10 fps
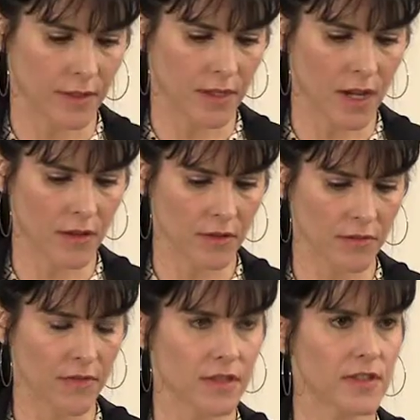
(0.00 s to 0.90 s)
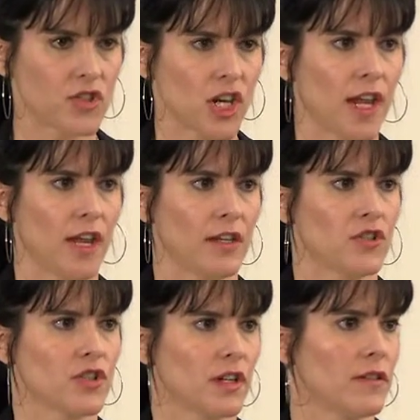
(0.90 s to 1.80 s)
None of this
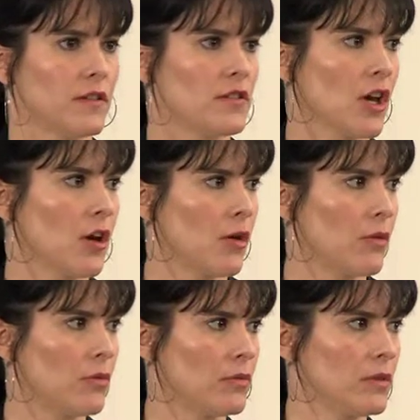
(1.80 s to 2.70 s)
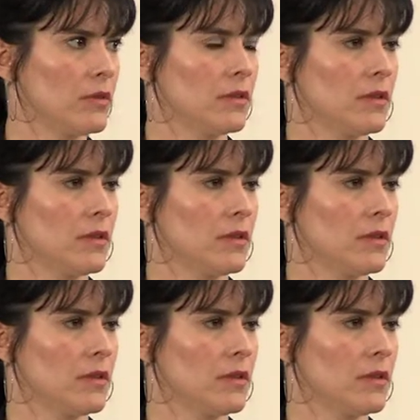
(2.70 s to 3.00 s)
change in the tone